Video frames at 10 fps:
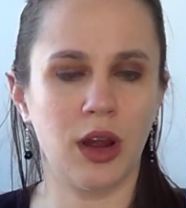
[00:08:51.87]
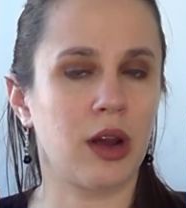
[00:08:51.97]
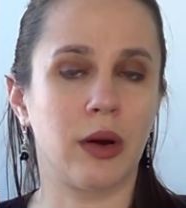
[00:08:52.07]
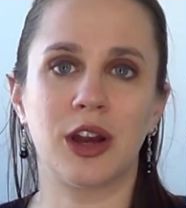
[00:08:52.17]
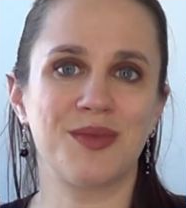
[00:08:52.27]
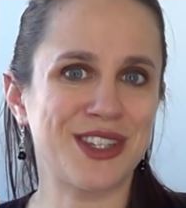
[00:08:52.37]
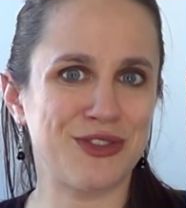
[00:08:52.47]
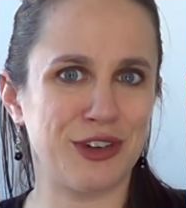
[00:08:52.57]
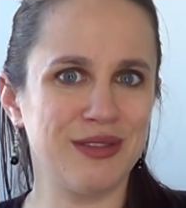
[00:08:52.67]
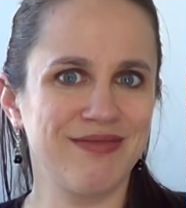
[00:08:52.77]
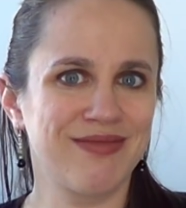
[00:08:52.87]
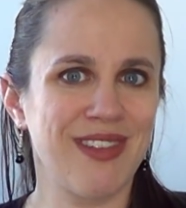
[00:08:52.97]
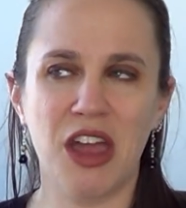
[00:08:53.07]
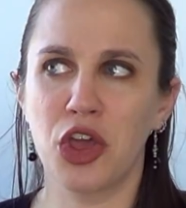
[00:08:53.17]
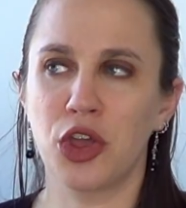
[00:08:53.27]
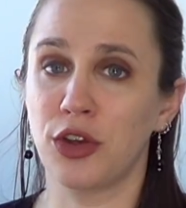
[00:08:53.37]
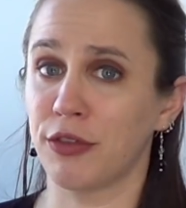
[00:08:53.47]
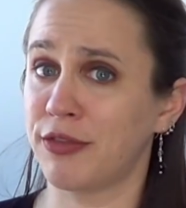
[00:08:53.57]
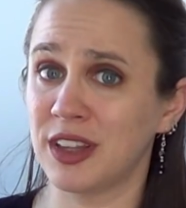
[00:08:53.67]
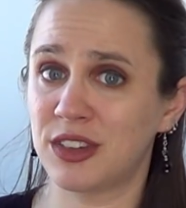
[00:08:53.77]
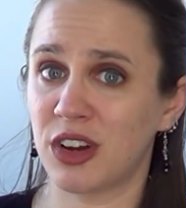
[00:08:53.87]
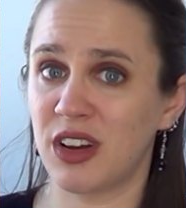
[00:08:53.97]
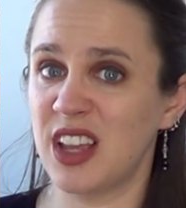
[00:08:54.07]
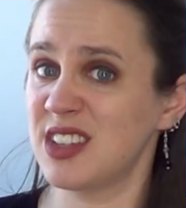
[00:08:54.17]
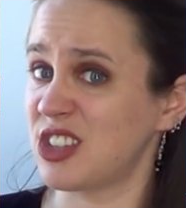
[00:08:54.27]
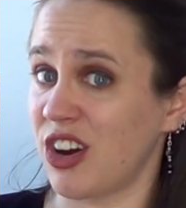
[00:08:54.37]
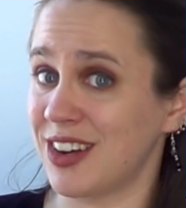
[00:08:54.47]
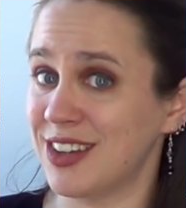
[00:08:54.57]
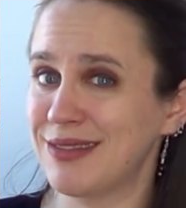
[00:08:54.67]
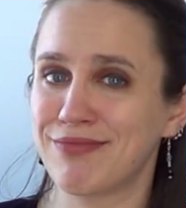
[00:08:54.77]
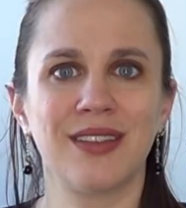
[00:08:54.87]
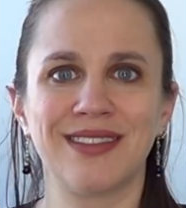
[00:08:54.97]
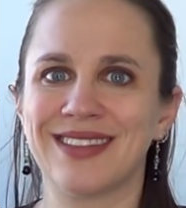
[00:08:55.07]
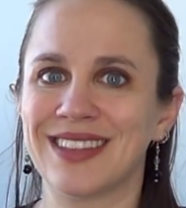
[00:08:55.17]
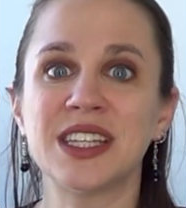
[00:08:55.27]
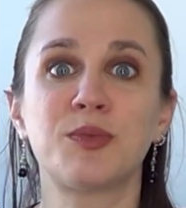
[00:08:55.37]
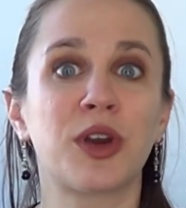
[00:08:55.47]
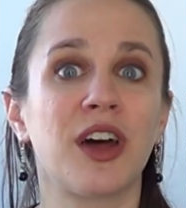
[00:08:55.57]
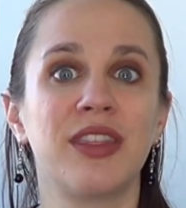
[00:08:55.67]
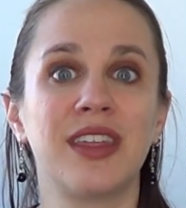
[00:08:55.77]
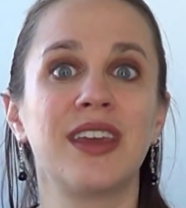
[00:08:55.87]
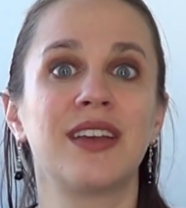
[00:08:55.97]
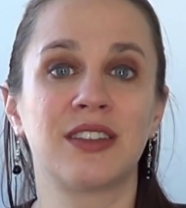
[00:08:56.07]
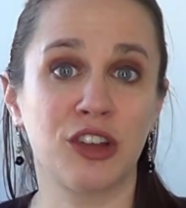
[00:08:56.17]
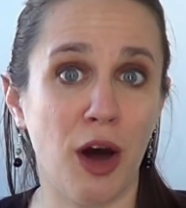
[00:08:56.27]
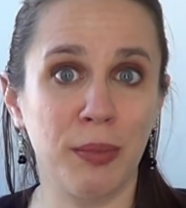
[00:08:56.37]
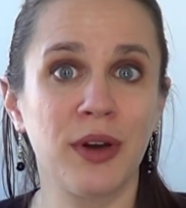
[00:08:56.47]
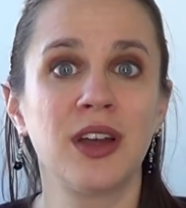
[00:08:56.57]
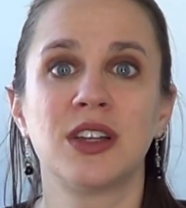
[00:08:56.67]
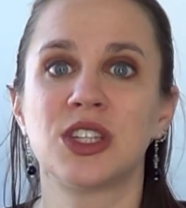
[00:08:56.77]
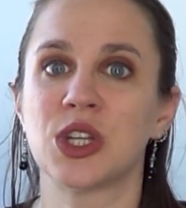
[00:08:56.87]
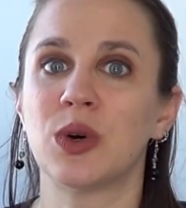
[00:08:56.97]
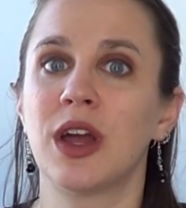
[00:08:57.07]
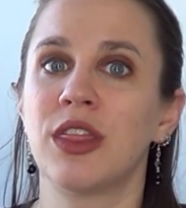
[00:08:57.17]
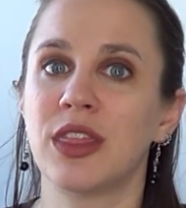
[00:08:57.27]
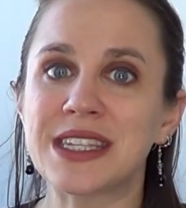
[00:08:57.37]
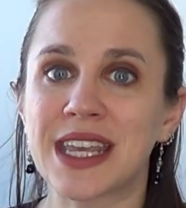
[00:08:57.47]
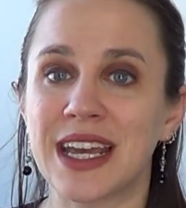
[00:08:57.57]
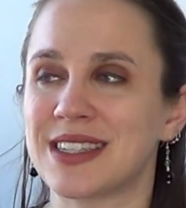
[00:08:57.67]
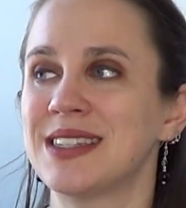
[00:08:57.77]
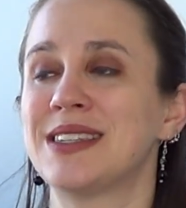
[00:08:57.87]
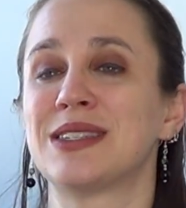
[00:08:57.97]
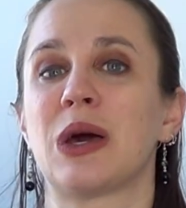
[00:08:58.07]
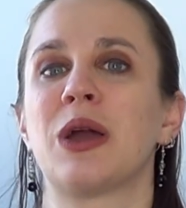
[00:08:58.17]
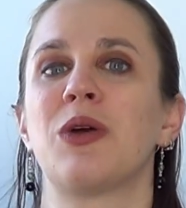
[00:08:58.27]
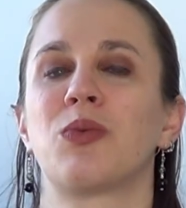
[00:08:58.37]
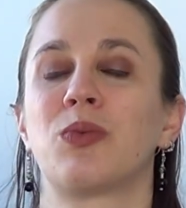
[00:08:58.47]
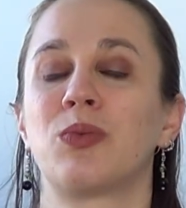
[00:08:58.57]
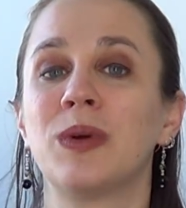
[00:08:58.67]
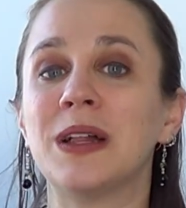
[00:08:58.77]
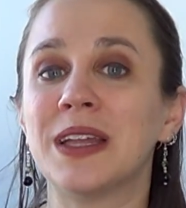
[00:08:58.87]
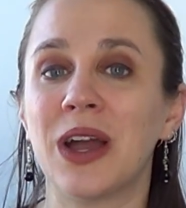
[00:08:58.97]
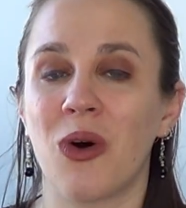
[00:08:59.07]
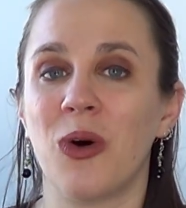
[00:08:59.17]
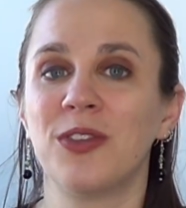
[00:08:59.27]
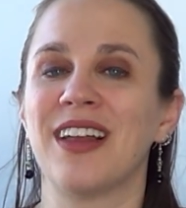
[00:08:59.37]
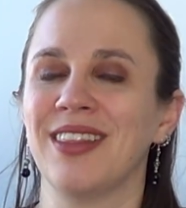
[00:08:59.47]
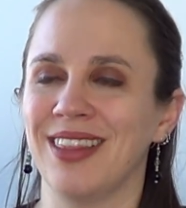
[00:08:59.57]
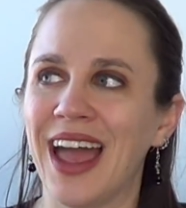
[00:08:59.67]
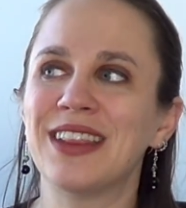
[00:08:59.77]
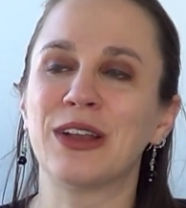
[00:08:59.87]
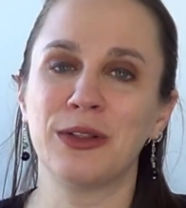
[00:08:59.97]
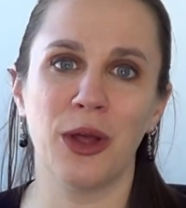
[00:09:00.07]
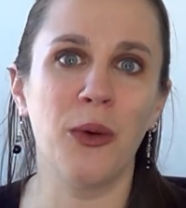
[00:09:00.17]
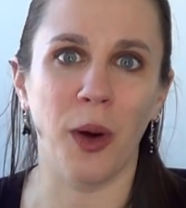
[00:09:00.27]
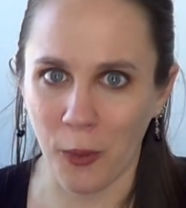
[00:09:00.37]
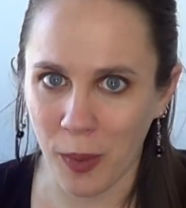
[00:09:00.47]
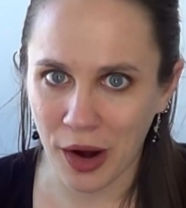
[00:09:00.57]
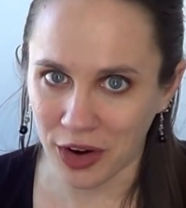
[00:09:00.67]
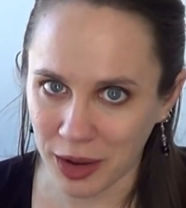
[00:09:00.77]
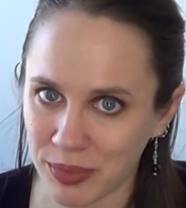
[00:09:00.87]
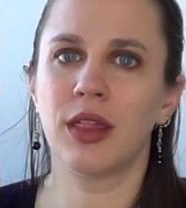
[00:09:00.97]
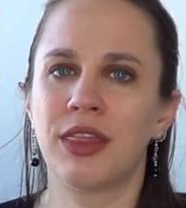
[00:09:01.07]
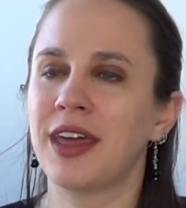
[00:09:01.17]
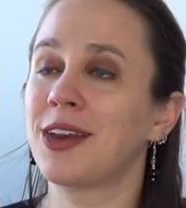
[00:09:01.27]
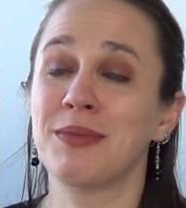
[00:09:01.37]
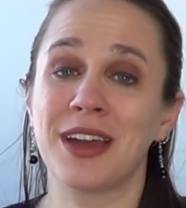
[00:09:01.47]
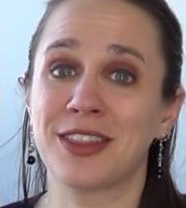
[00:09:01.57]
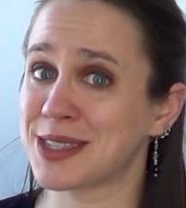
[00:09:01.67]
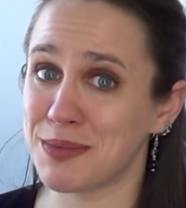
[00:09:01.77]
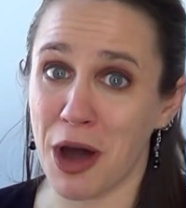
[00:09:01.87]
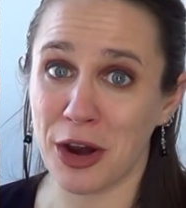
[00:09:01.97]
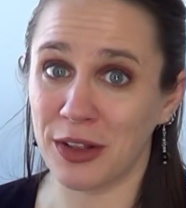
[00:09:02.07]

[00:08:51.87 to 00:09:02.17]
aquarium is full, your filter is started. Let's put on the top. So in this case, this is a really old light glow aquarium. They don't make this model